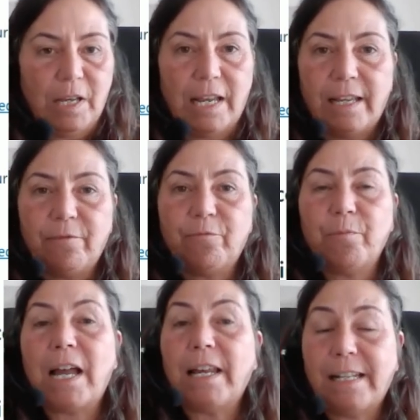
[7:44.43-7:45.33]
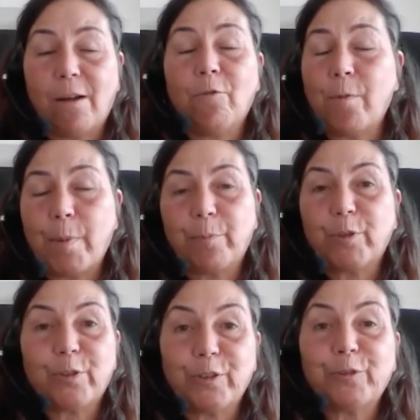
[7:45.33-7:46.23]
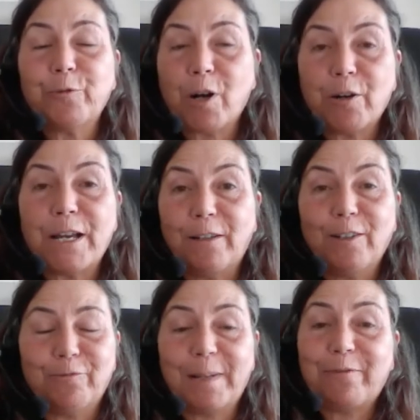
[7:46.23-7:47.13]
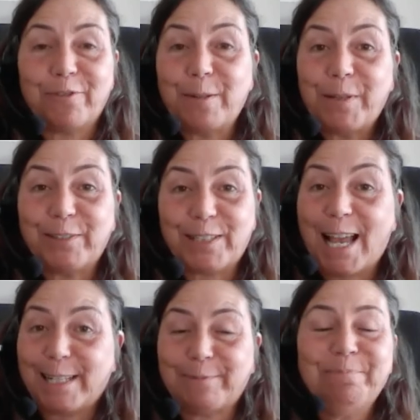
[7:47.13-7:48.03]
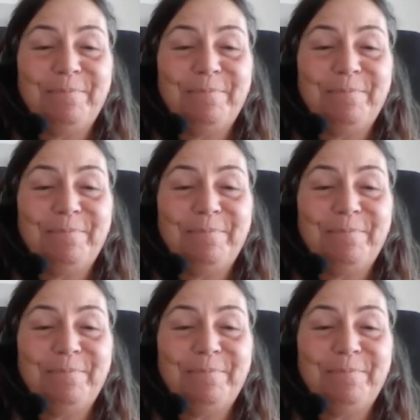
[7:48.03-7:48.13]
I now remember the URL of my freebie site.